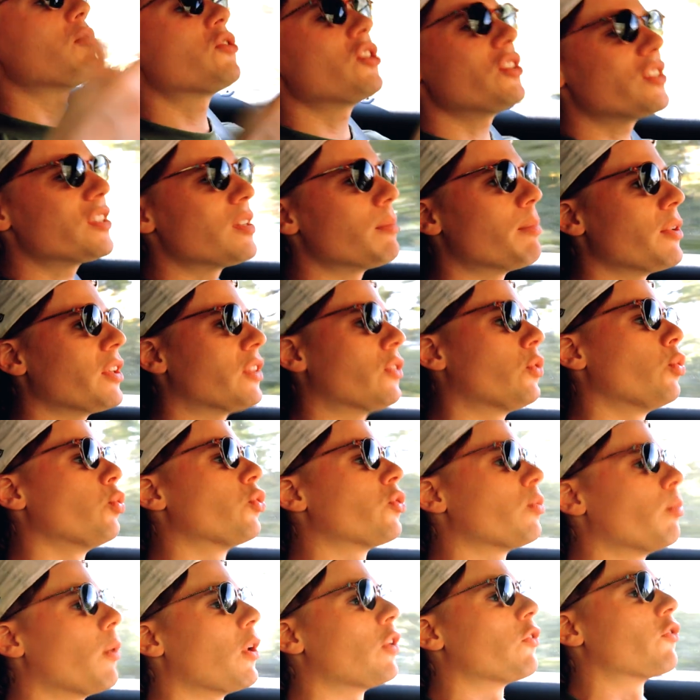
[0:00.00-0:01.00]
just a bit too
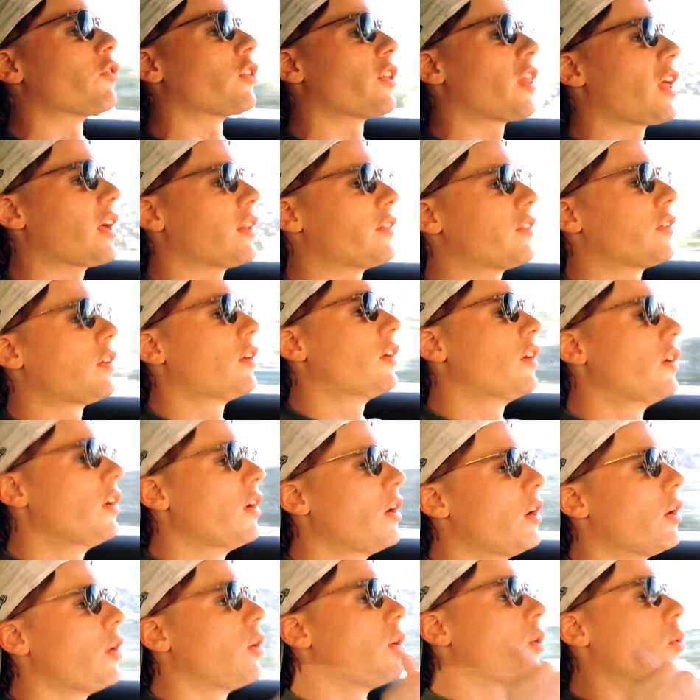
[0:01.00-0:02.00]
small for that.
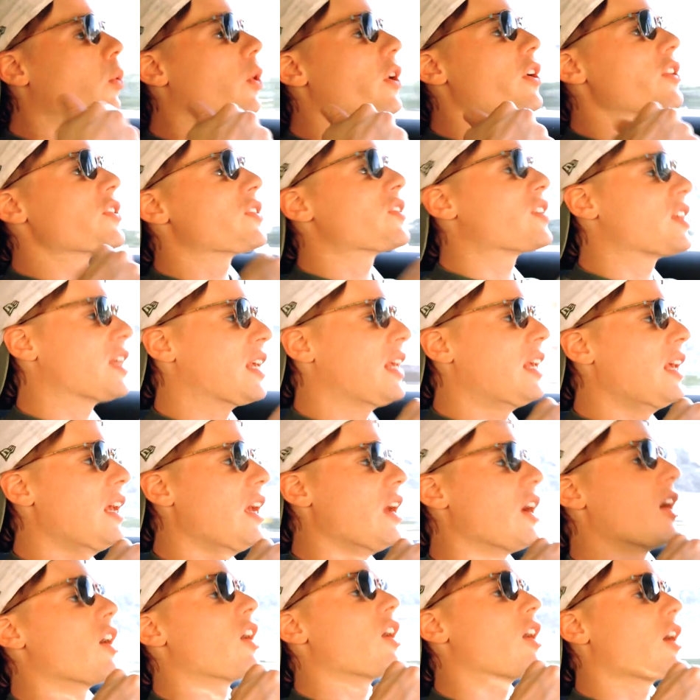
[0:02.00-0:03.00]
Whereas
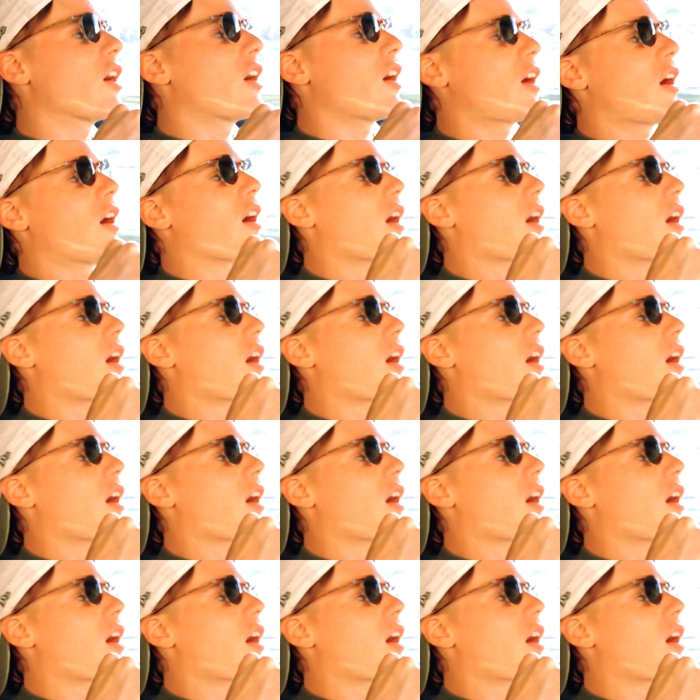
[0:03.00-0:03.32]
here,